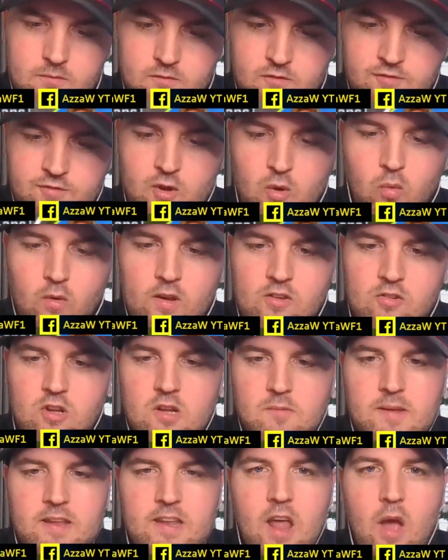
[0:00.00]
Fuel is going
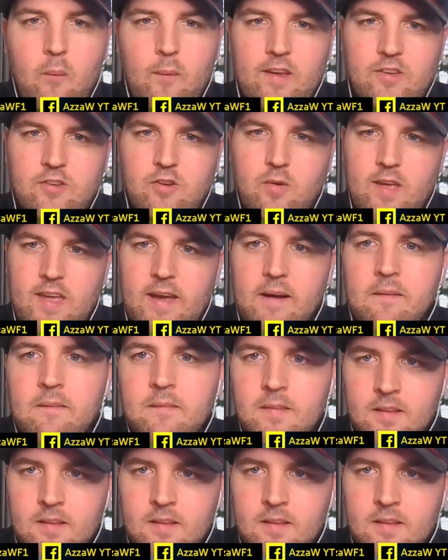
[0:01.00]
to be no issue here.